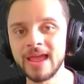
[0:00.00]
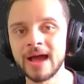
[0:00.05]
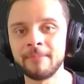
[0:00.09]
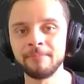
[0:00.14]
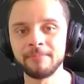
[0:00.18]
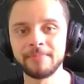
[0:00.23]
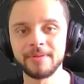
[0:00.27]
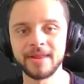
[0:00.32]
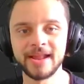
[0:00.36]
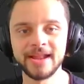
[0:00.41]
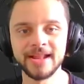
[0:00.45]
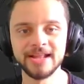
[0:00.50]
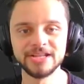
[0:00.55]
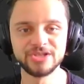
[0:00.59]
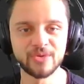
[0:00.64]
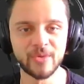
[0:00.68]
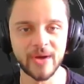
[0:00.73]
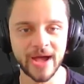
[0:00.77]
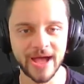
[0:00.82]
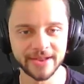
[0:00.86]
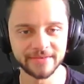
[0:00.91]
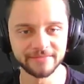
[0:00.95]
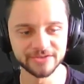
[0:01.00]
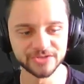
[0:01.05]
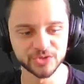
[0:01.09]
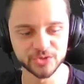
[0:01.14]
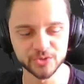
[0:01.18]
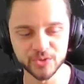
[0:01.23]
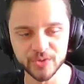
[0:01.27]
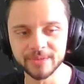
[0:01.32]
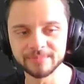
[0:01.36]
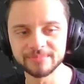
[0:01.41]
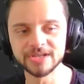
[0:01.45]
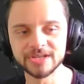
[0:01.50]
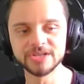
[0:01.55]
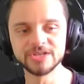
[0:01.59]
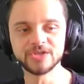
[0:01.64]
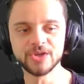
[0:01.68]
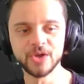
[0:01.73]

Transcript: I'm planning to add visual scripting,